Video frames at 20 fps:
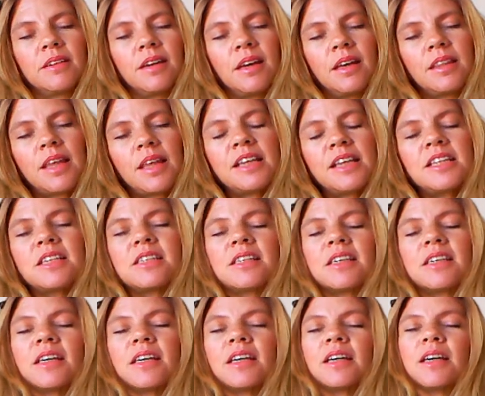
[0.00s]
that is
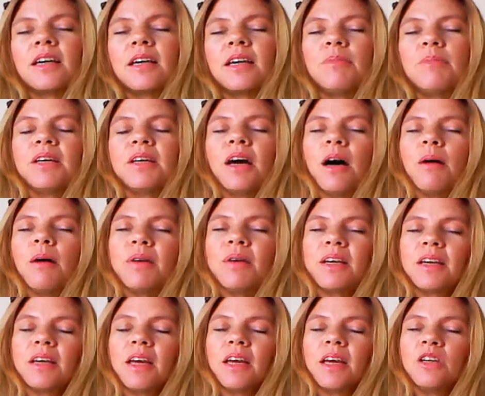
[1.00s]

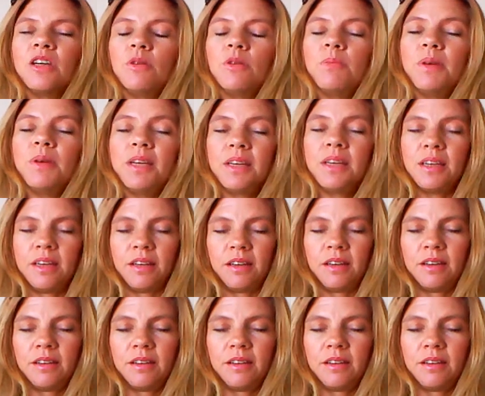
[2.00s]
becoming a new being,